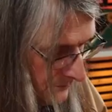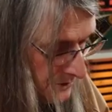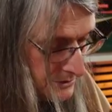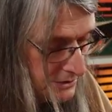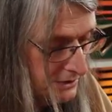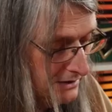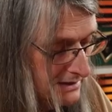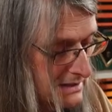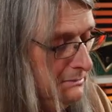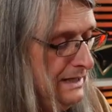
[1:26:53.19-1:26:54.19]
There's good
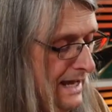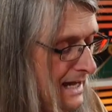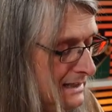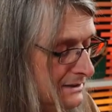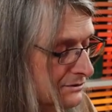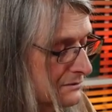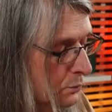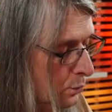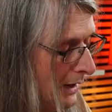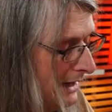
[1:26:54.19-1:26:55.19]
things to be had. It's just
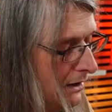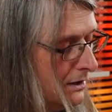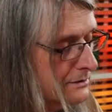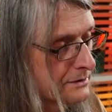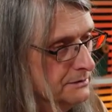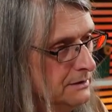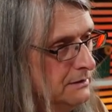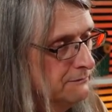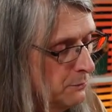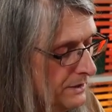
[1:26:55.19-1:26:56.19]
way harder
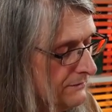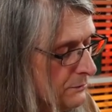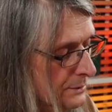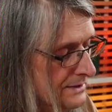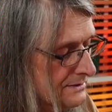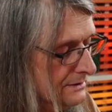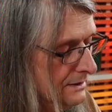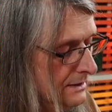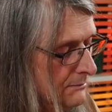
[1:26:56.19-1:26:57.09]
for whatever reason